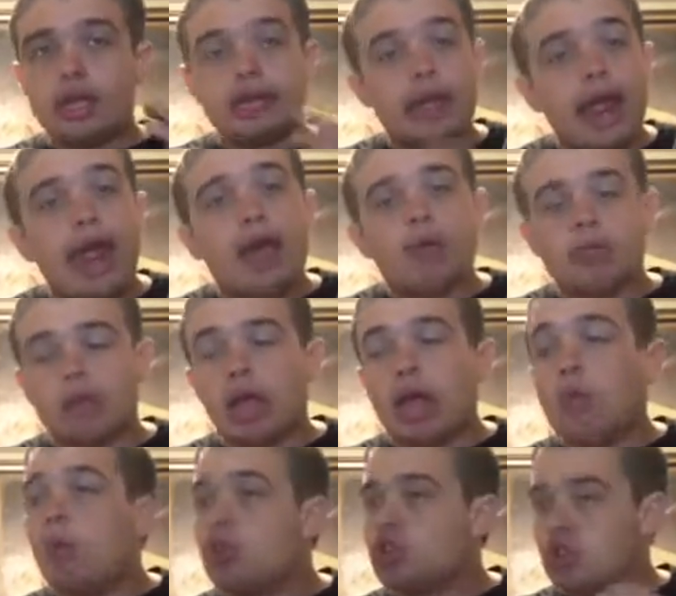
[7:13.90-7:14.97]
Now,
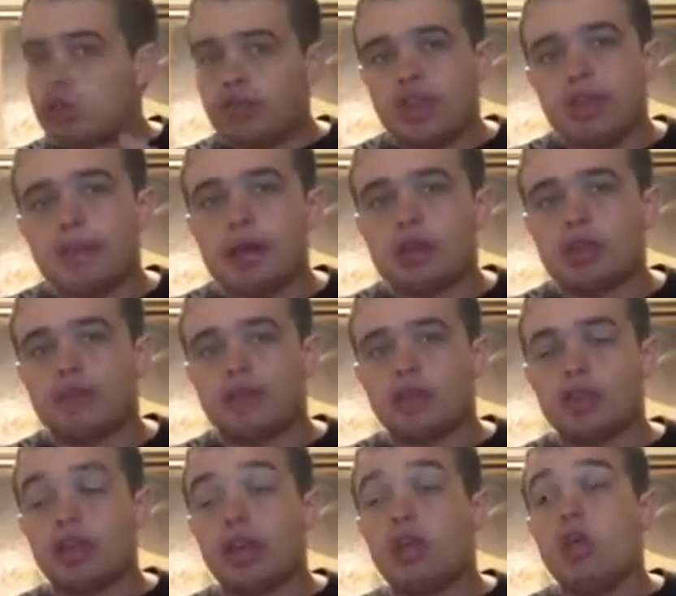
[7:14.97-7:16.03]
I want you to think about this for a
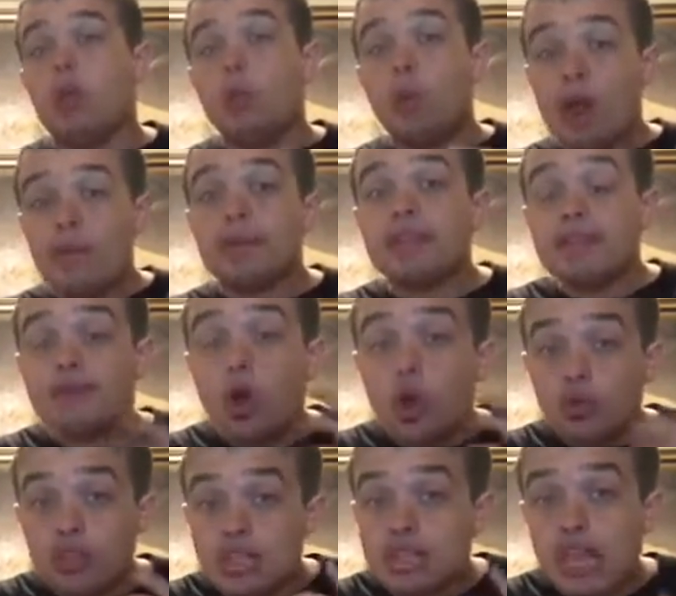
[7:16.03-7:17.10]
second. What happens if
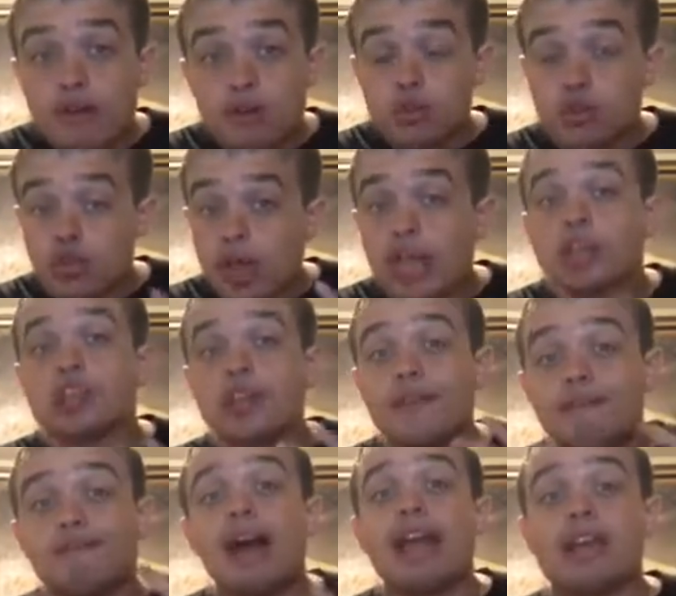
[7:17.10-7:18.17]
all these characters are actually
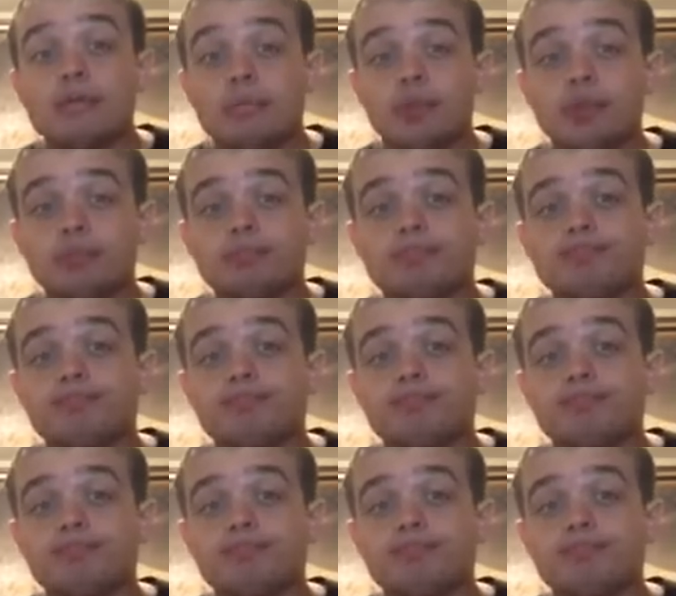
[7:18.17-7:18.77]
viable?